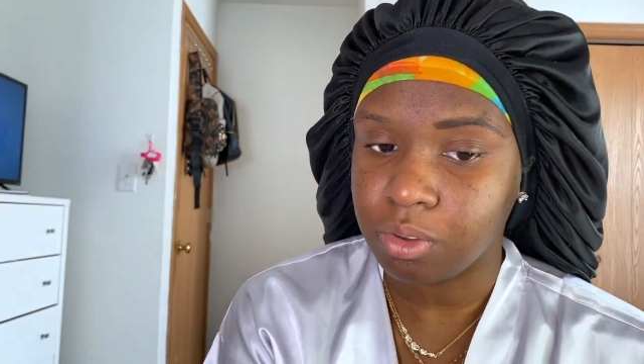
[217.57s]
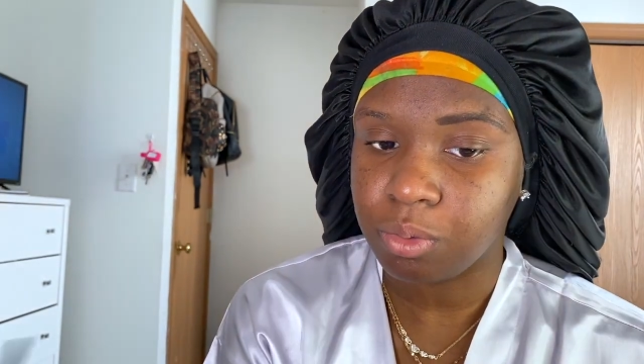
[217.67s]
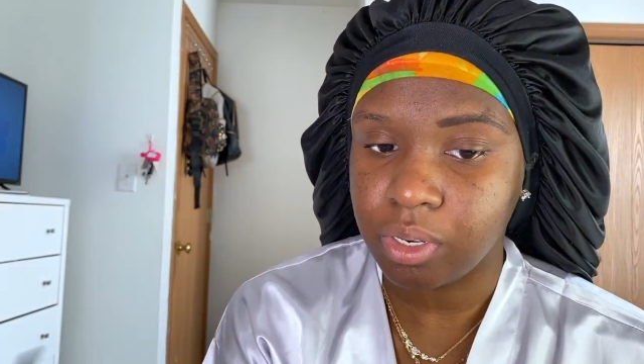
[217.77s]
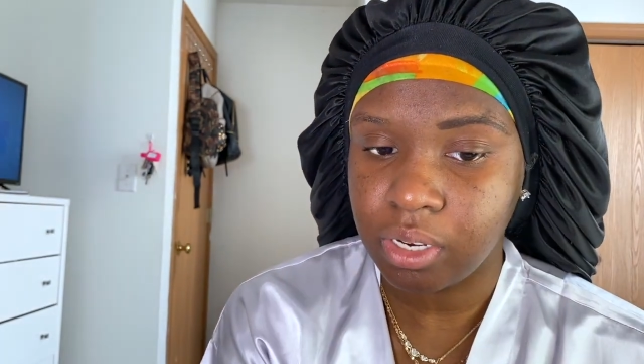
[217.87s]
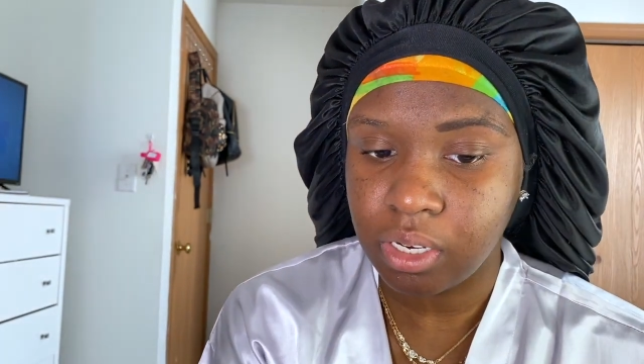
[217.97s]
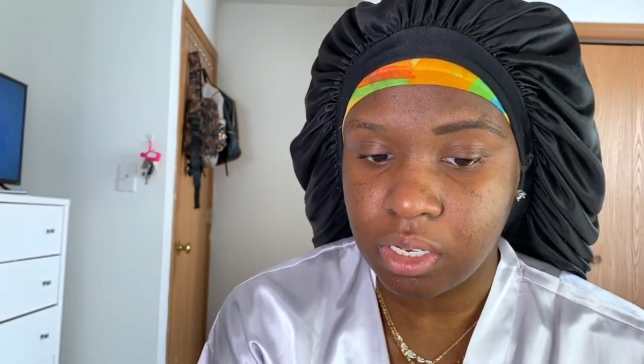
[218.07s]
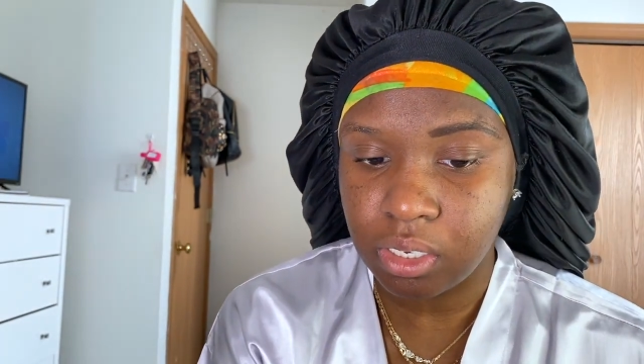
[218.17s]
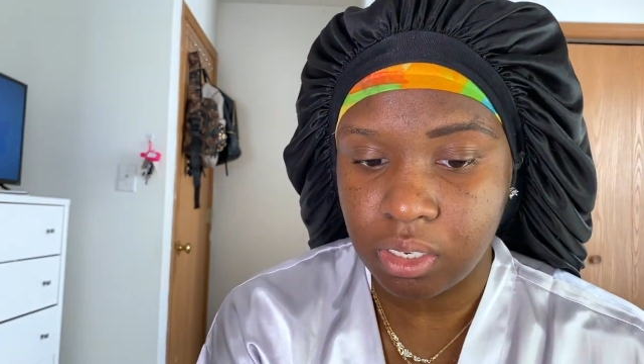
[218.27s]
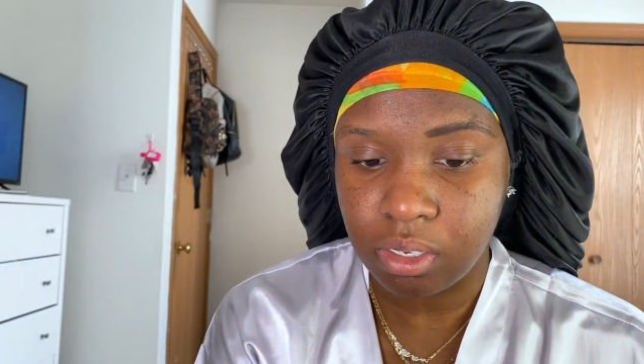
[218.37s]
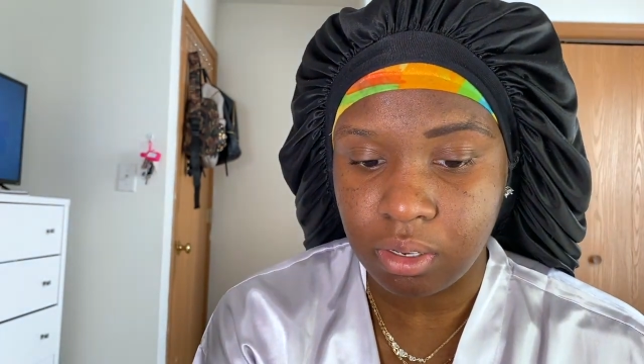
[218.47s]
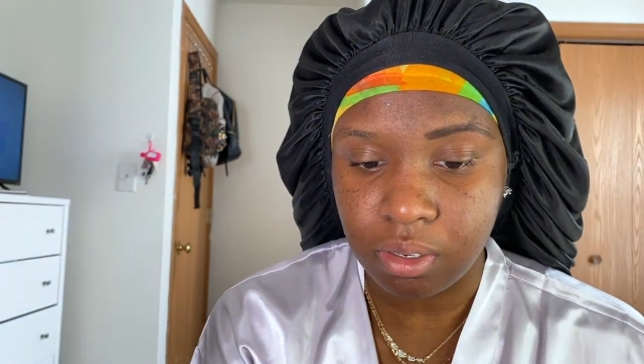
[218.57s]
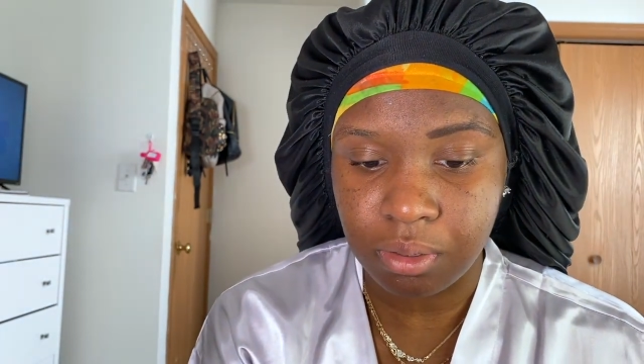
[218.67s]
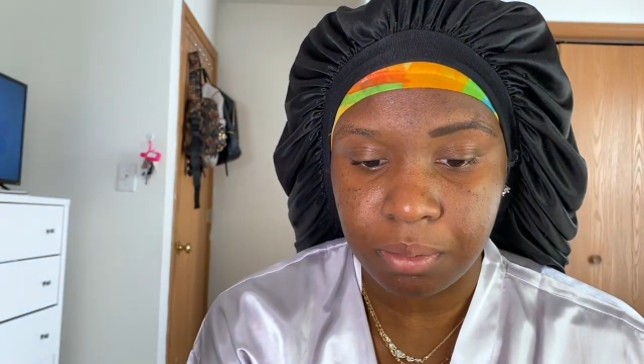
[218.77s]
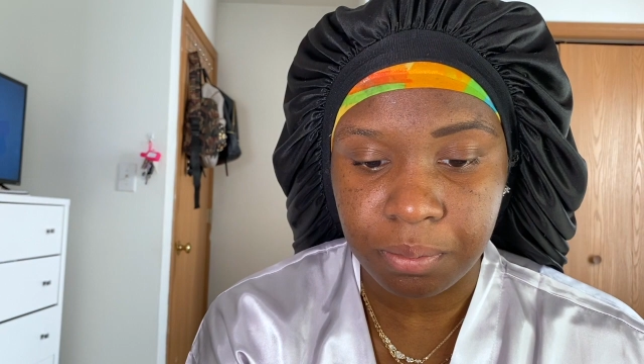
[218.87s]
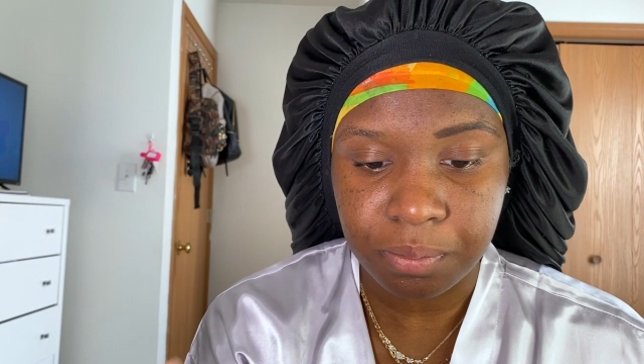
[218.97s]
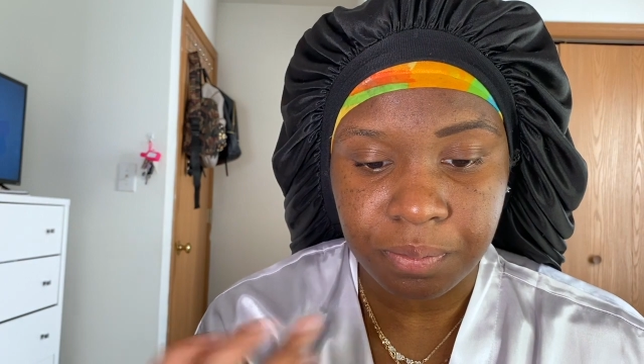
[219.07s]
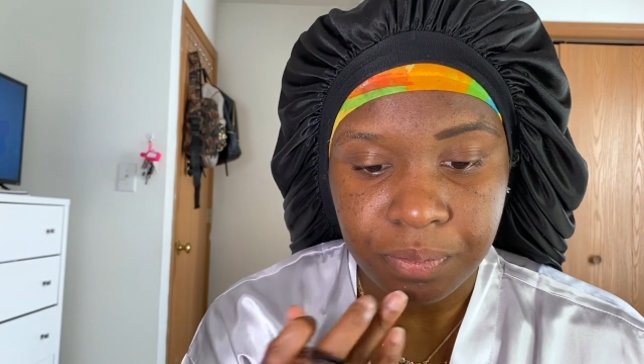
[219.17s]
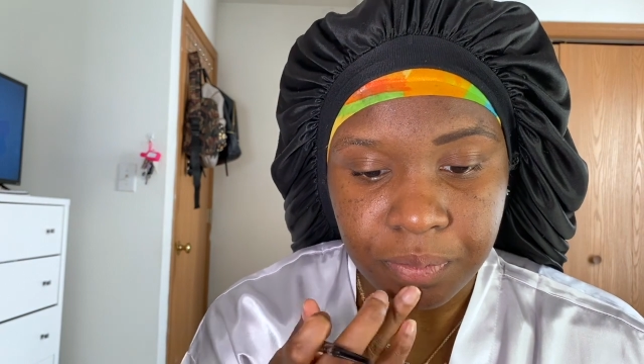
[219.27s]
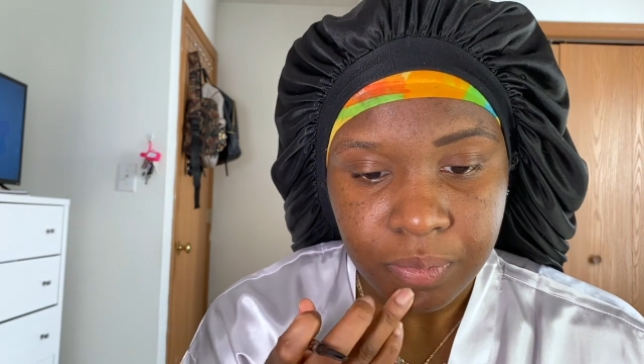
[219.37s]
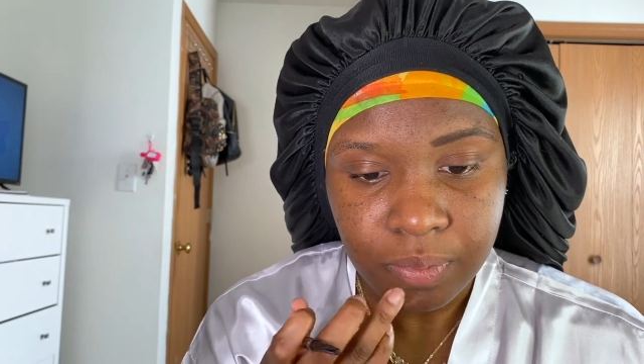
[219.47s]
where it could,
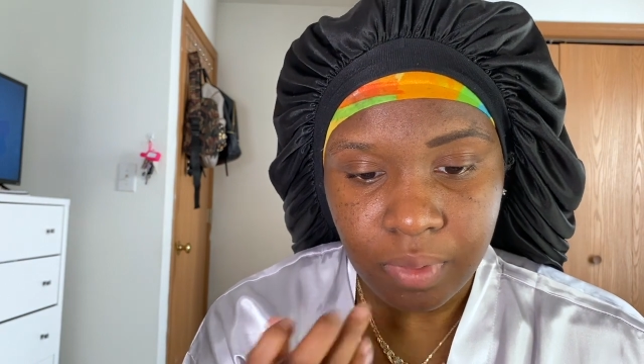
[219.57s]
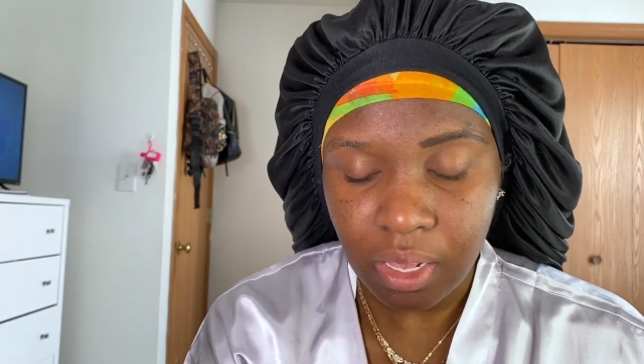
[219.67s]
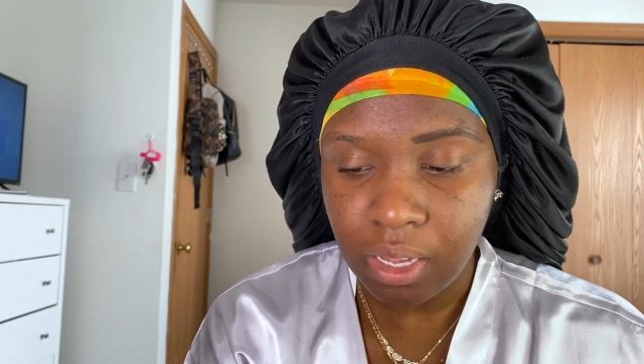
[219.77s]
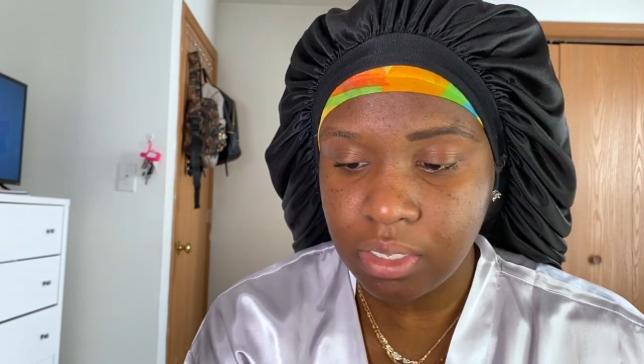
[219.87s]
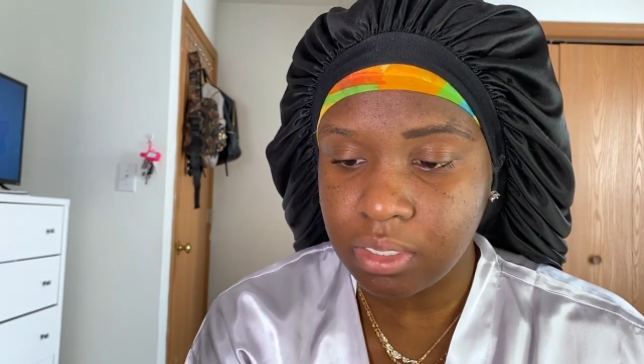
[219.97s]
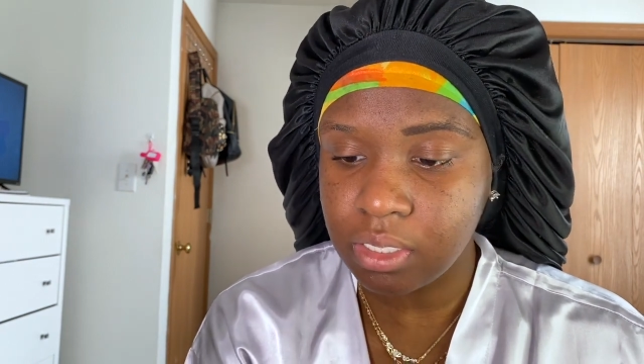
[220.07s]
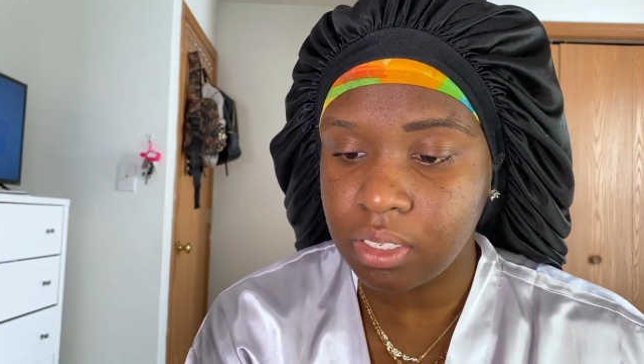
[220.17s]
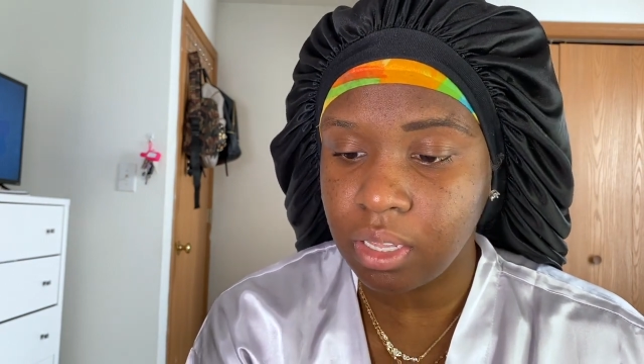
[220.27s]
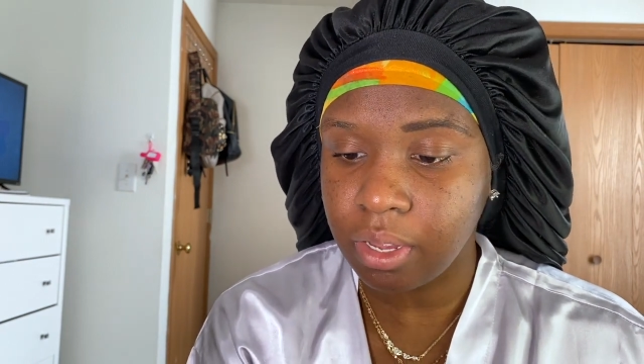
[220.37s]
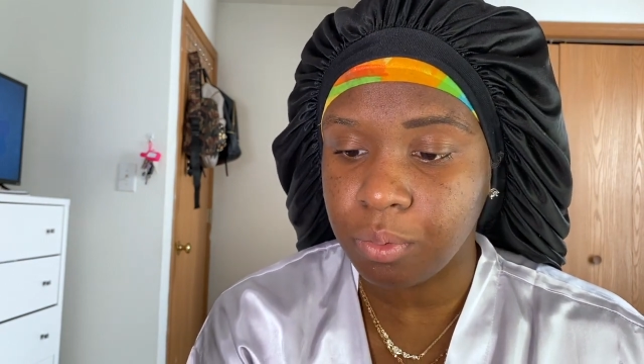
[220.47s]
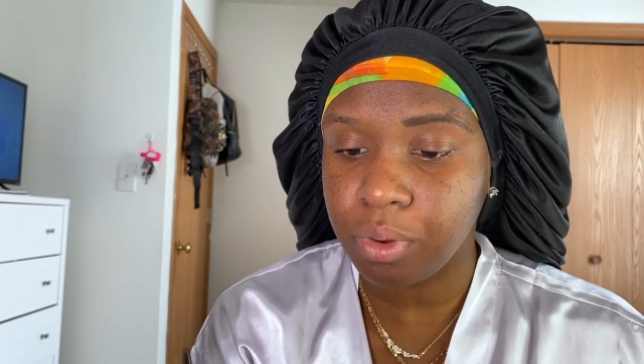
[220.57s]
cause like